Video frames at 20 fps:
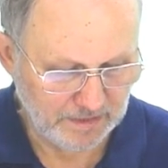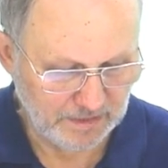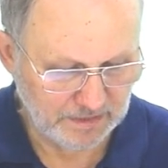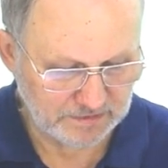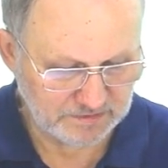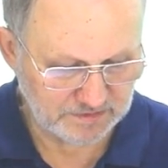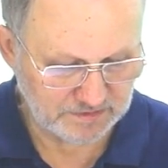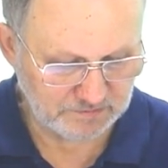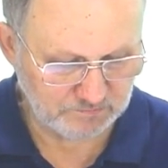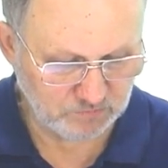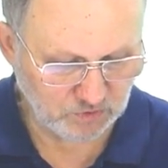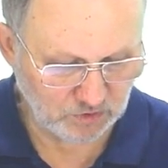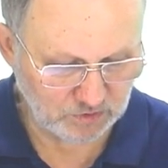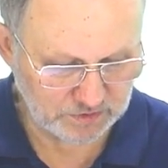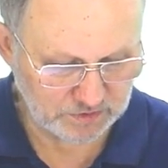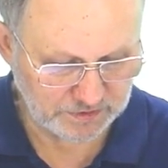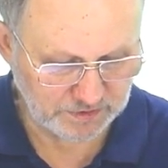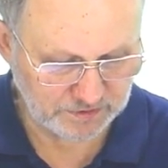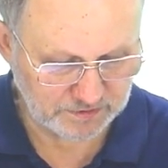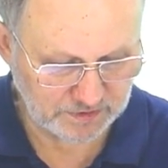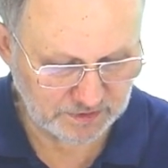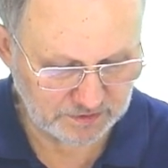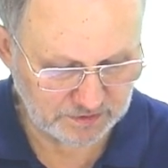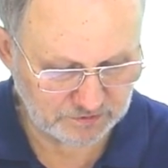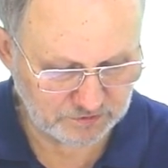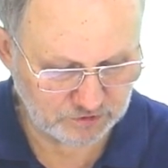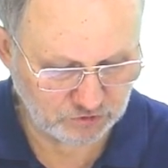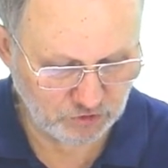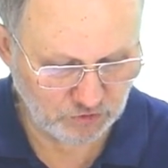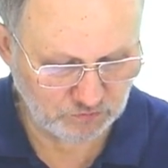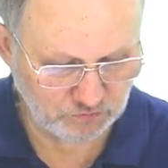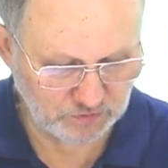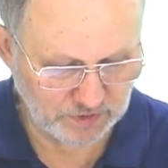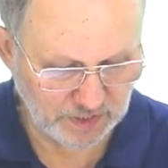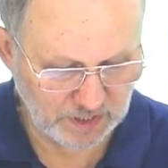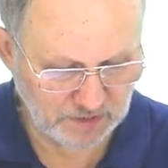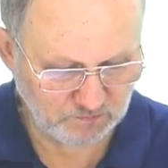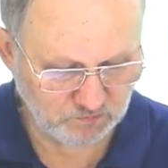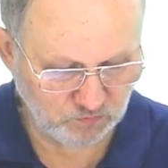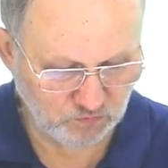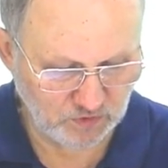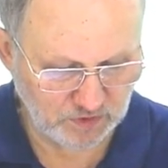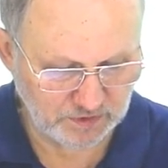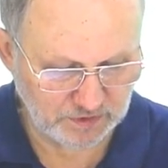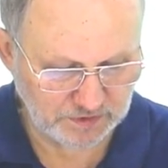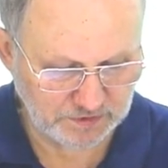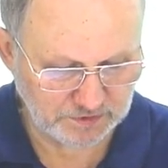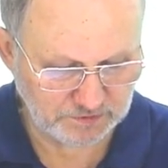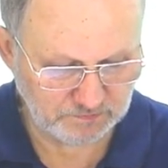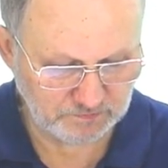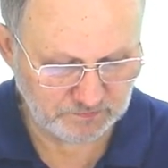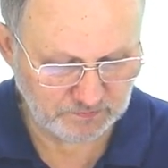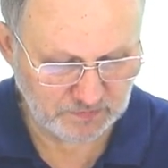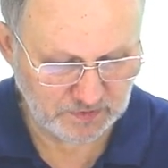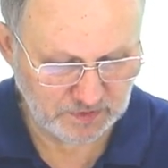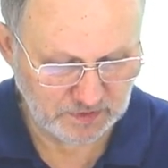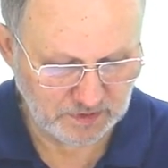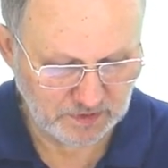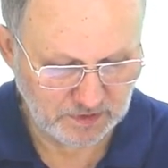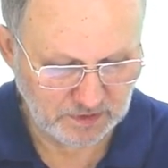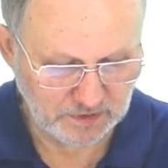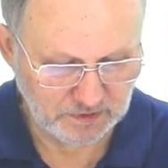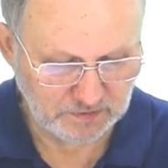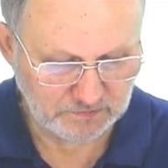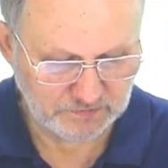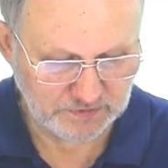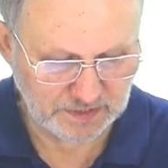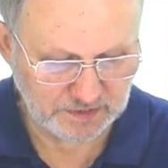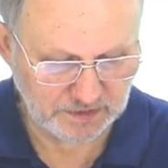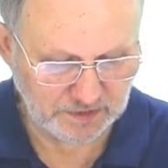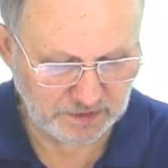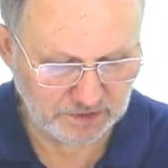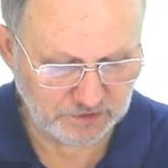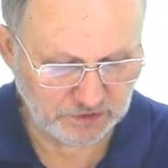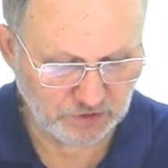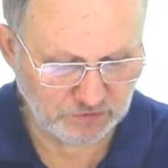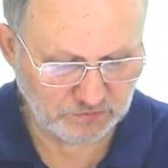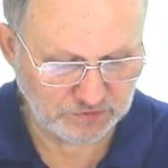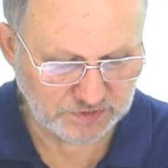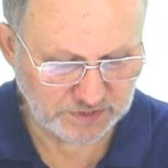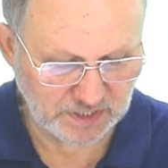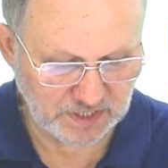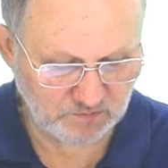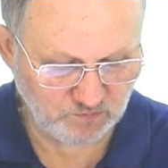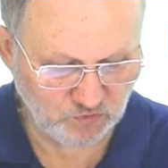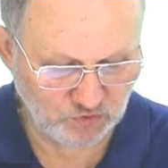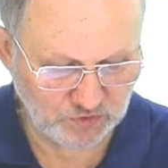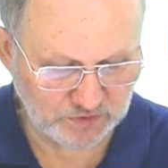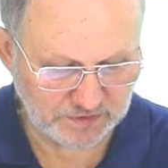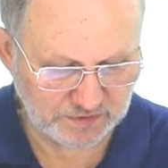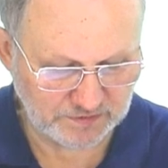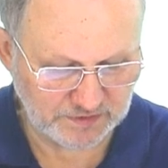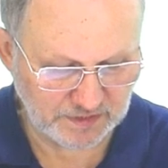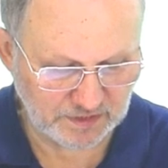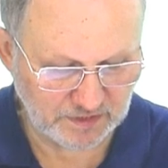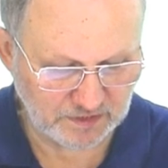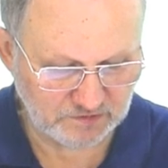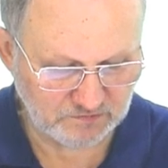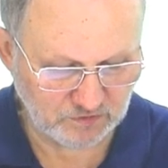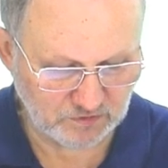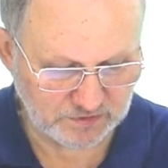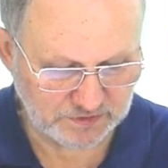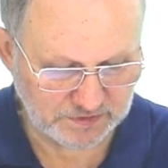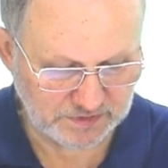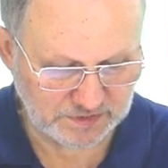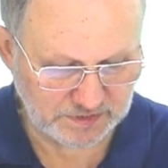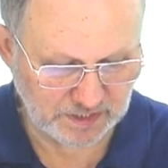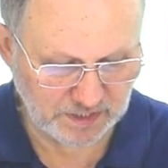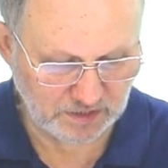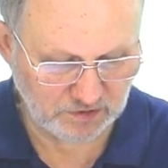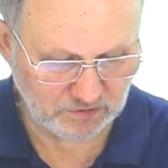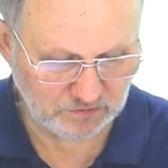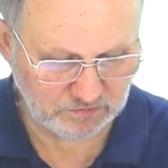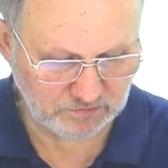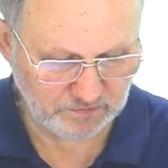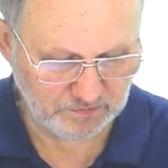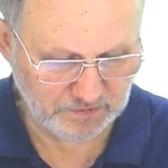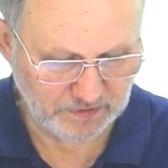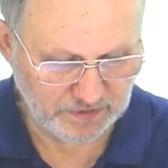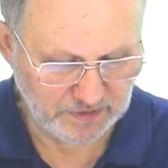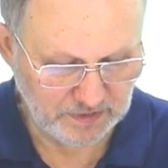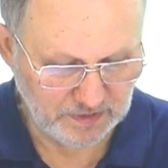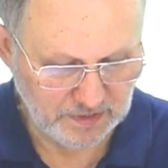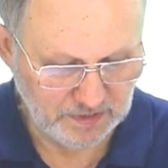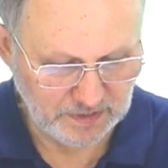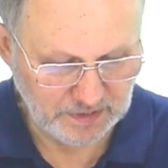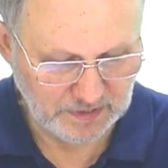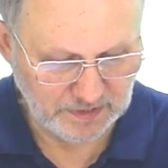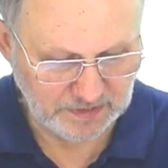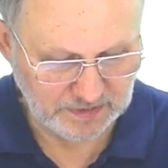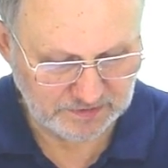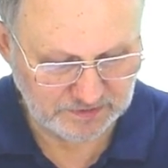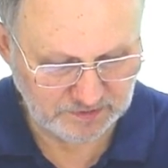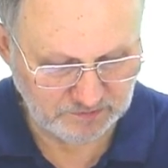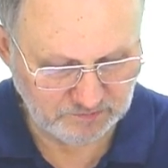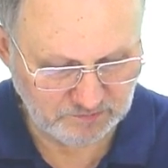and the ball is thrown upward, then it goes upward and then it falls down, and the